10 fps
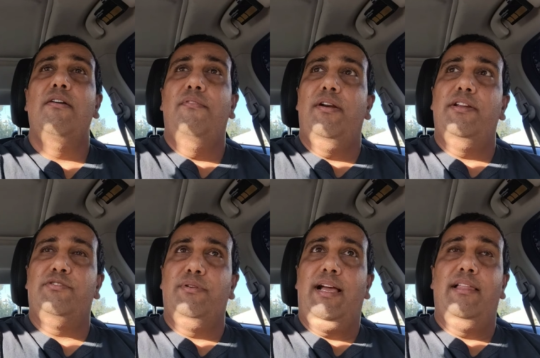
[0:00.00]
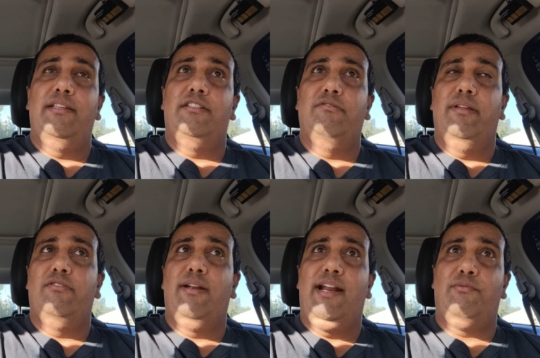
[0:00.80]
various realities to
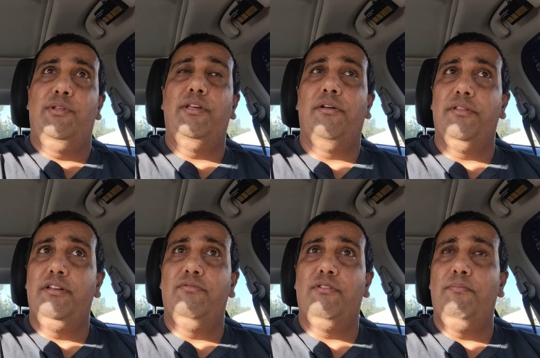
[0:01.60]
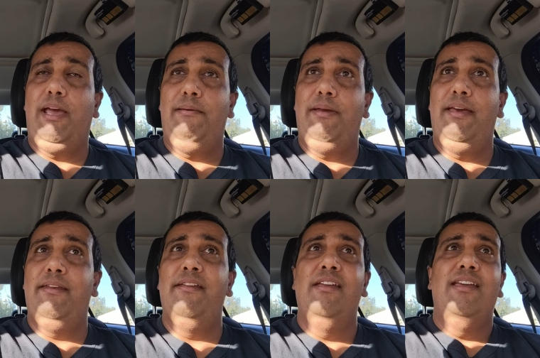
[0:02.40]
interact with all the different Batman